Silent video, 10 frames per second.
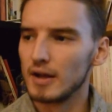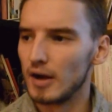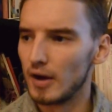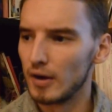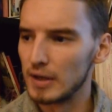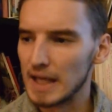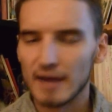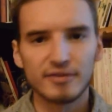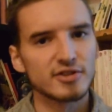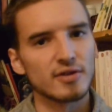
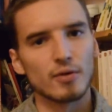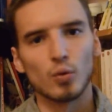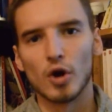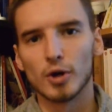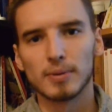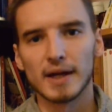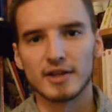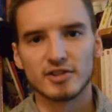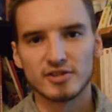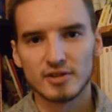left the
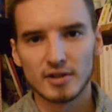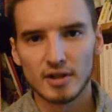workplace